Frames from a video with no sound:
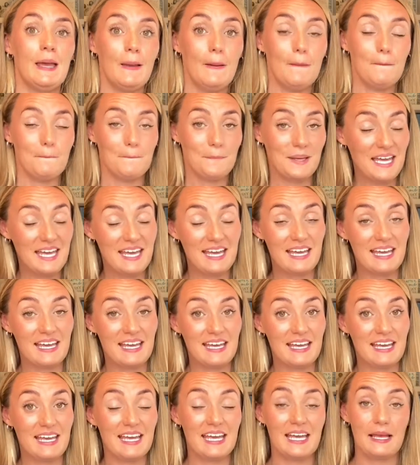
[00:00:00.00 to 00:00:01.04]

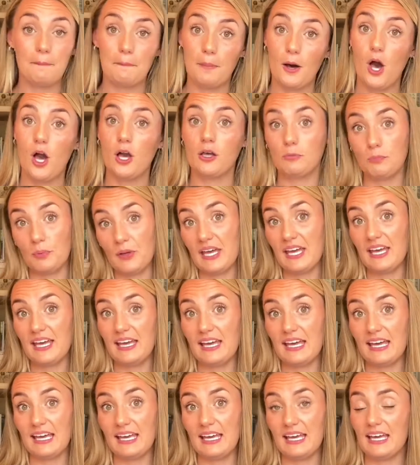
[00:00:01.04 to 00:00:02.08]
Ping pong,
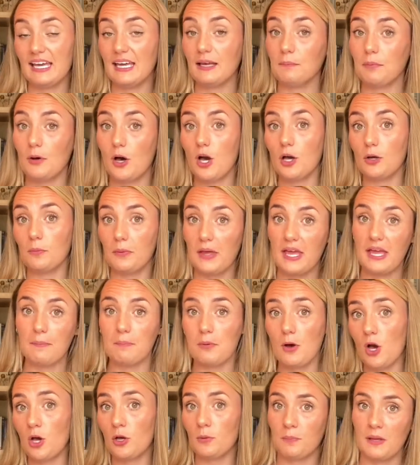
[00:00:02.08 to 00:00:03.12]
ping pong, ping
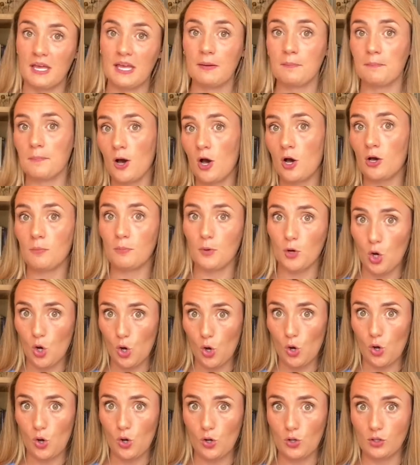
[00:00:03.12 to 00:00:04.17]
pong, ping pong
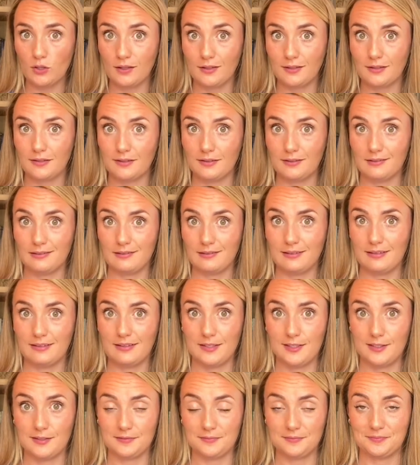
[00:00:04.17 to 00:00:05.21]
ball.
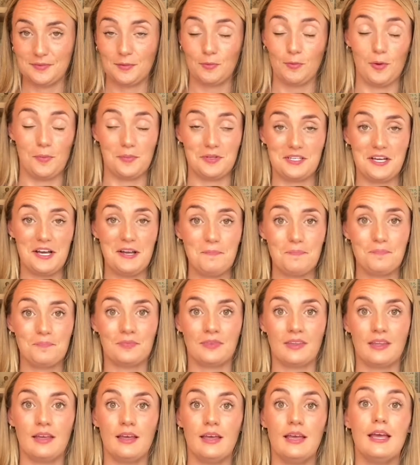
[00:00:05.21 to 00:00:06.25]
One more time.
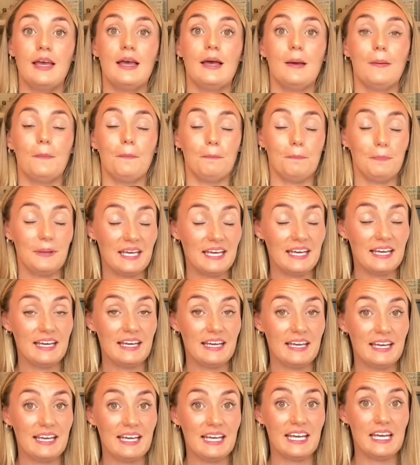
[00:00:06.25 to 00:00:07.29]

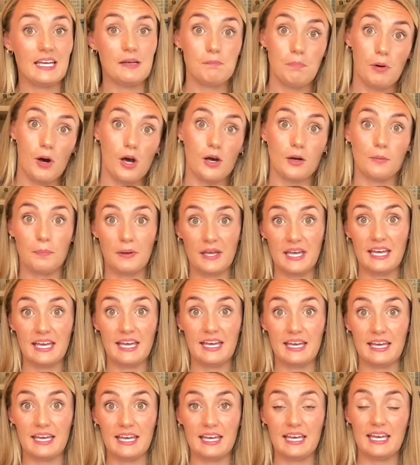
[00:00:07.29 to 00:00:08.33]
Ping pong,
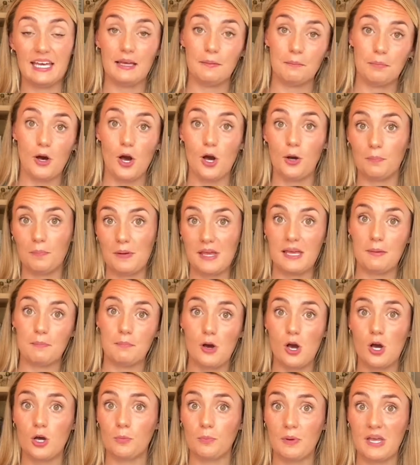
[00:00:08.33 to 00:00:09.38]
ping pong, ping
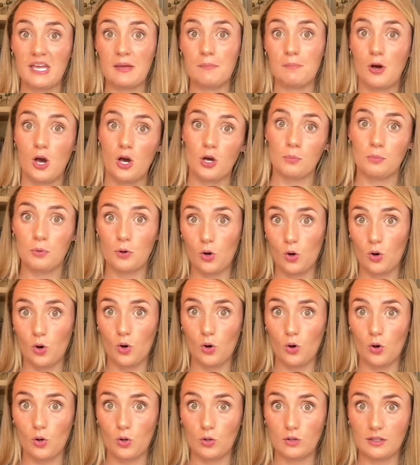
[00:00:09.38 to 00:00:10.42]
pong, ping pong
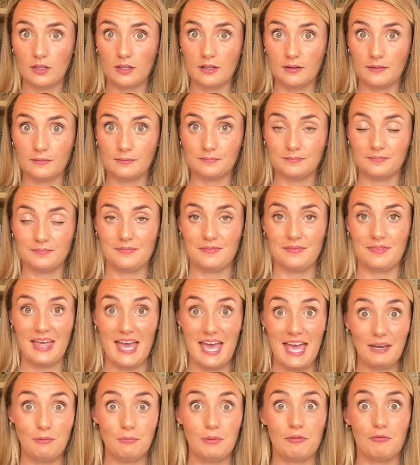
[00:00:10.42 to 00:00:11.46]
ball.
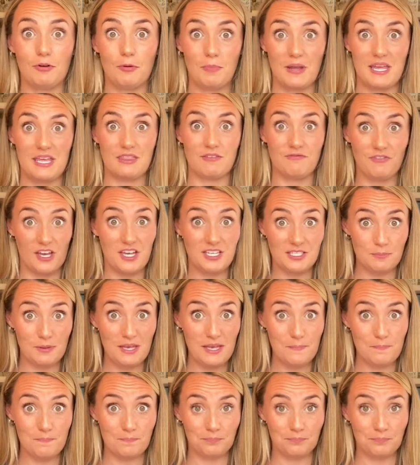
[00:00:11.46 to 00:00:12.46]
Then we repeat the first bit.